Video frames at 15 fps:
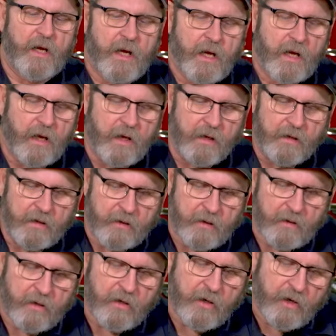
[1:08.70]
And
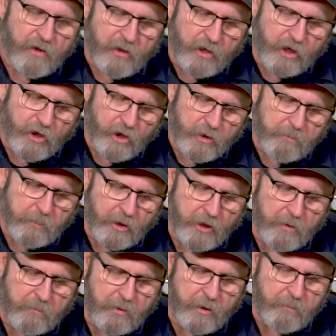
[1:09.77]
the good
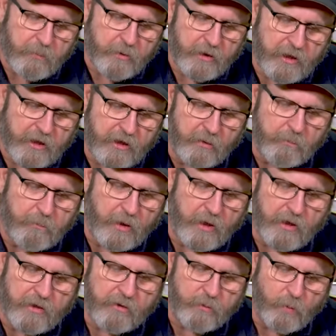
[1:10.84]
part about putting your
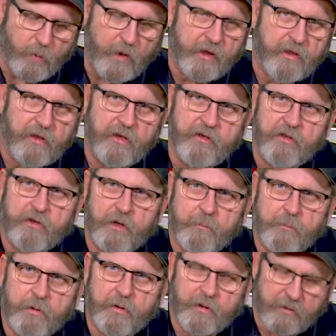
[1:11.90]
parts with the
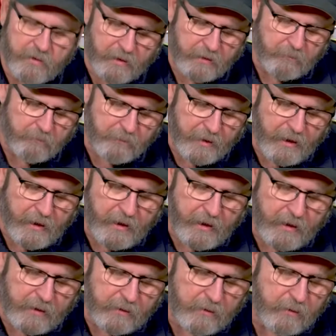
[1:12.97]
stripper inside the
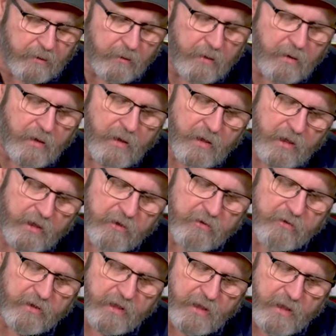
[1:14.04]
bag
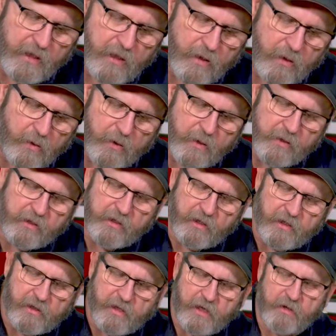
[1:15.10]
is now
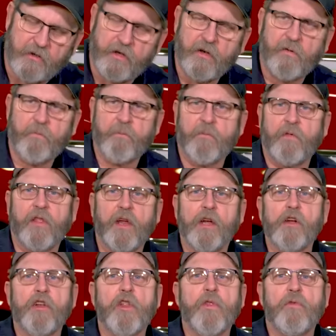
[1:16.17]
it they
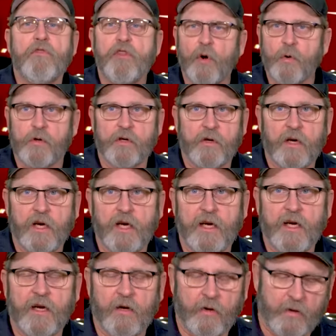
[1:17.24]
don't dry
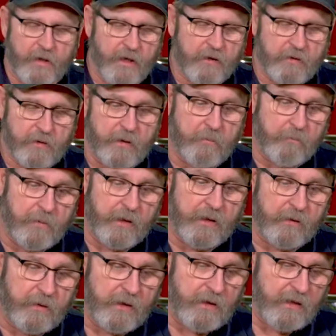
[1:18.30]
out. That's the
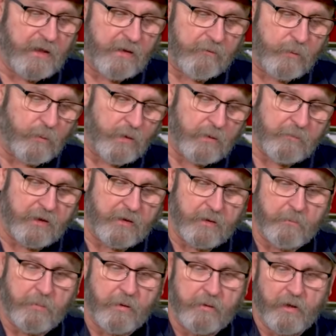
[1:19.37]
biggest thing you have to worry about,
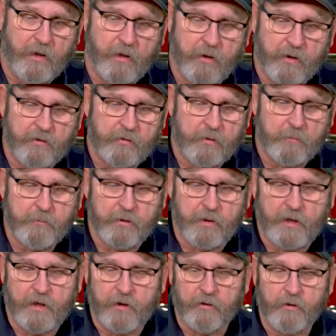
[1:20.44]
the, the, all the stripper
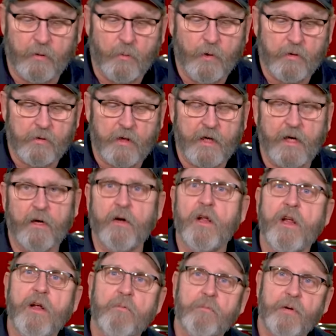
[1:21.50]
drying out. So it won't dry out.
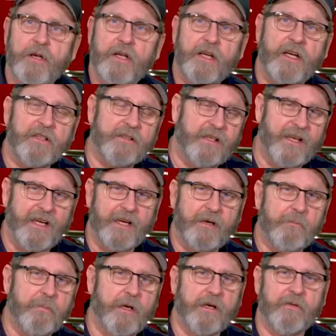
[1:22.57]
Plus, an
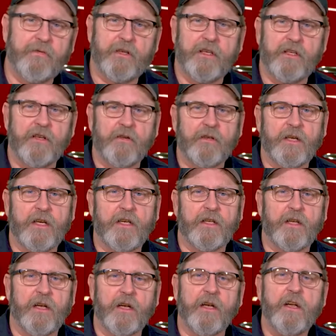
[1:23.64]
added benefit, you don't get
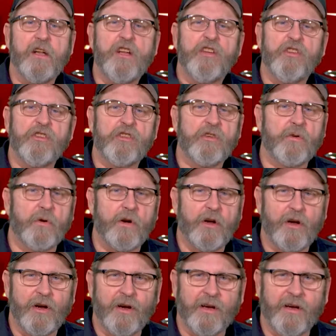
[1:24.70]
that
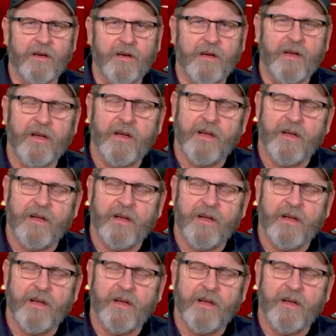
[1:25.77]
strong